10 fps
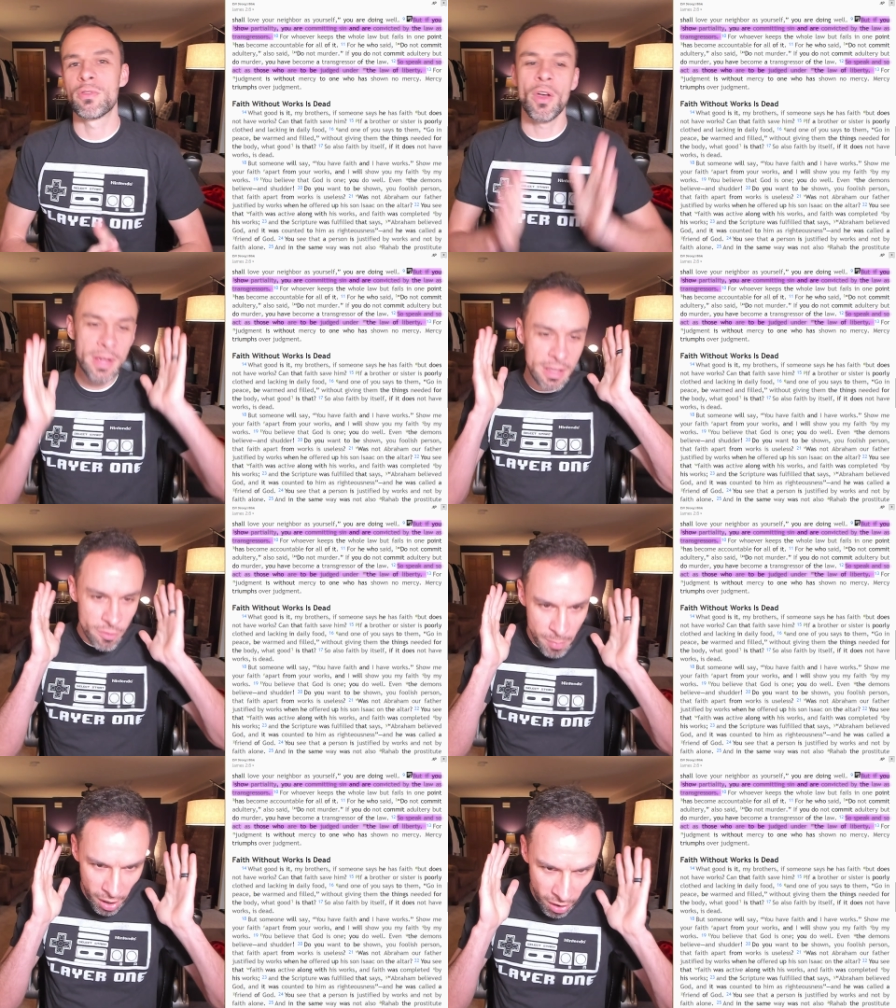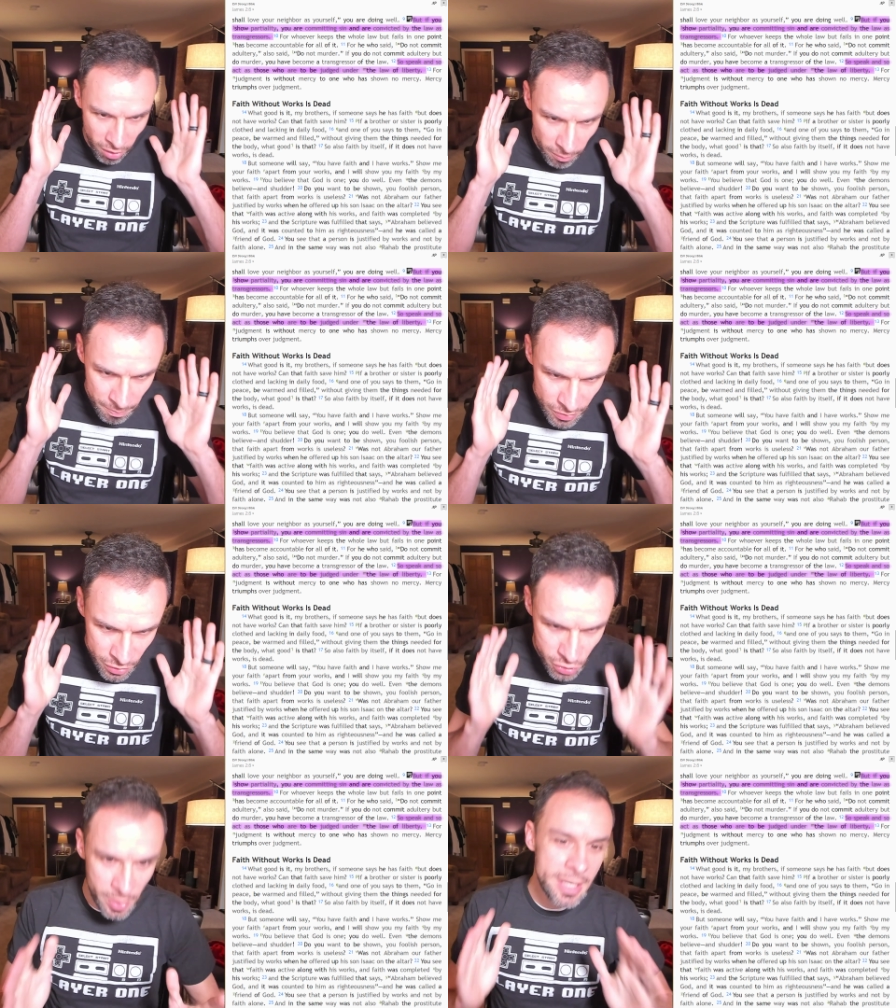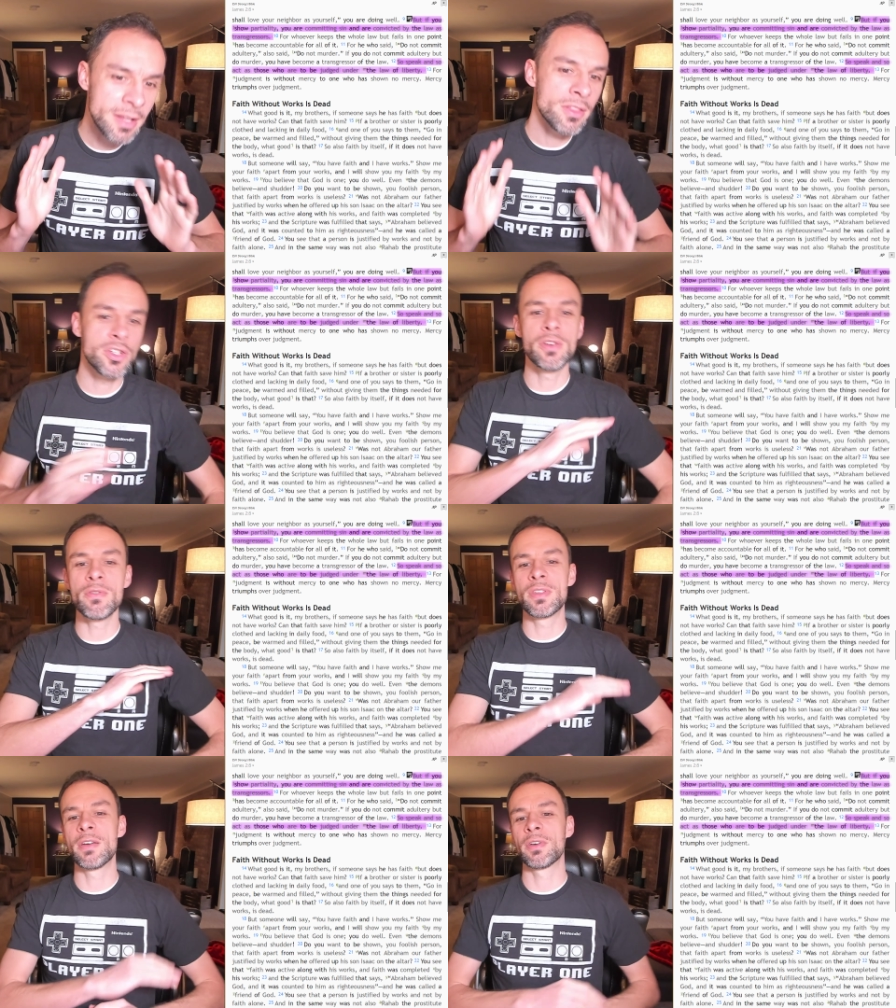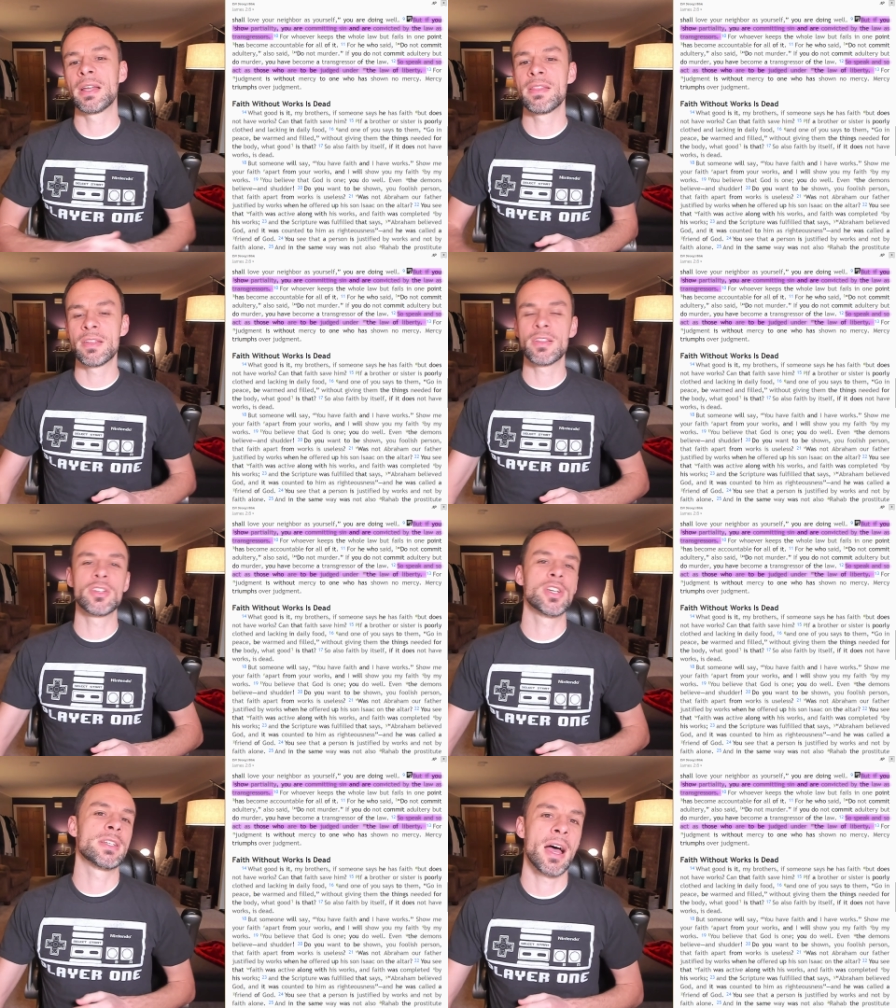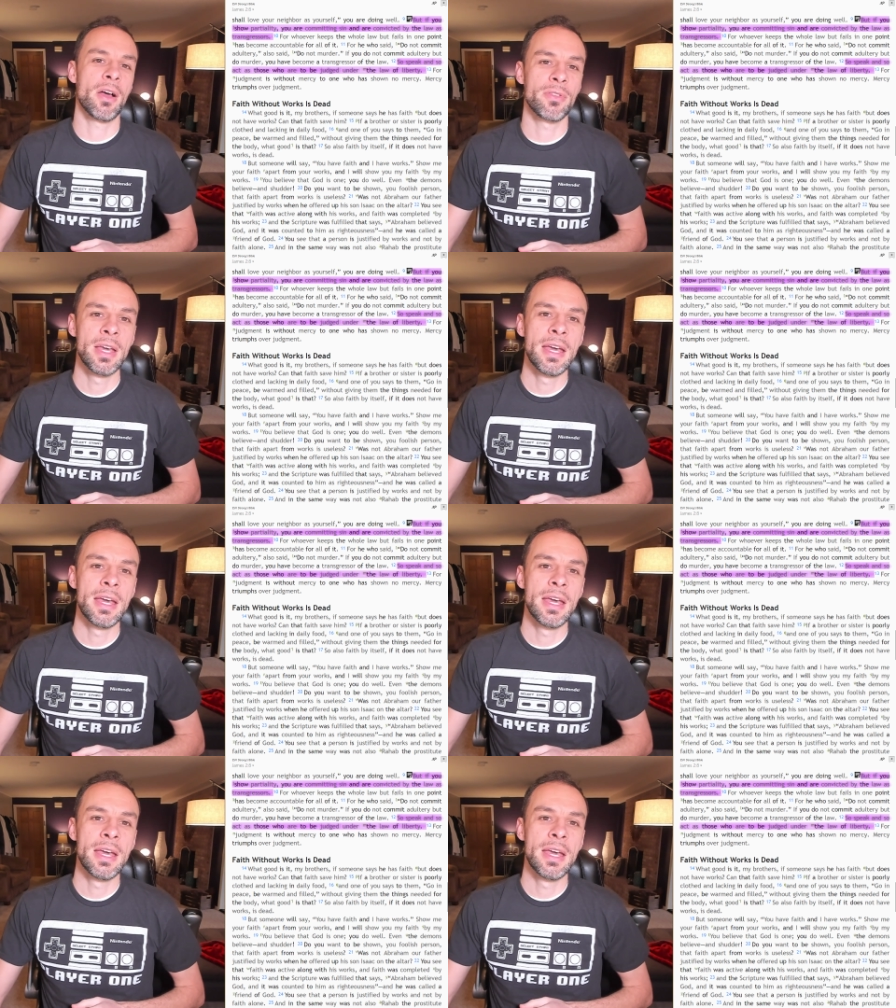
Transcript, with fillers: So if Paul treated the Jews differently than the Gentiles,